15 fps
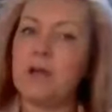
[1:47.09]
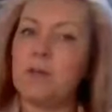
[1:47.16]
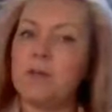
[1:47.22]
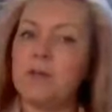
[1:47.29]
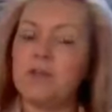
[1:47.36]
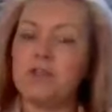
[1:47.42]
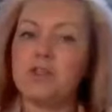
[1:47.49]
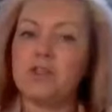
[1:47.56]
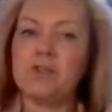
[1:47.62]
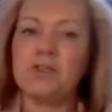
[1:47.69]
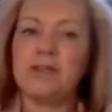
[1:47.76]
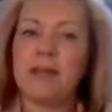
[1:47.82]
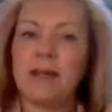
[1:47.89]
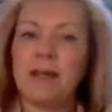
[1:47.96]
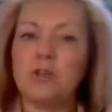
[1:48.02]
because you
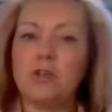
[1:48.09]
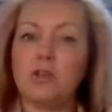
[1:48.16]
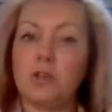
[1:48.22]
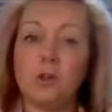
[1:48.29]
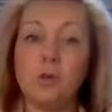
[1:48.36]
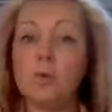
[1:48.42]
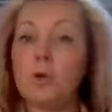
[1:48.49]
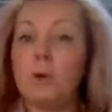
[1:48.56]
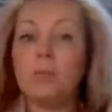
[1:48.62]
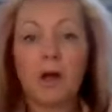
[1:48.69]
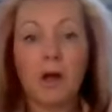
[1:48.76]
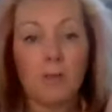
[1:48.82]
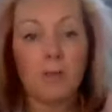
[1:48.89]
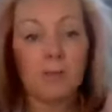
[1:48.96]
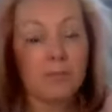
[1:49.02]
say, you know what,
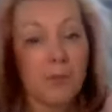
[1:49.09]
my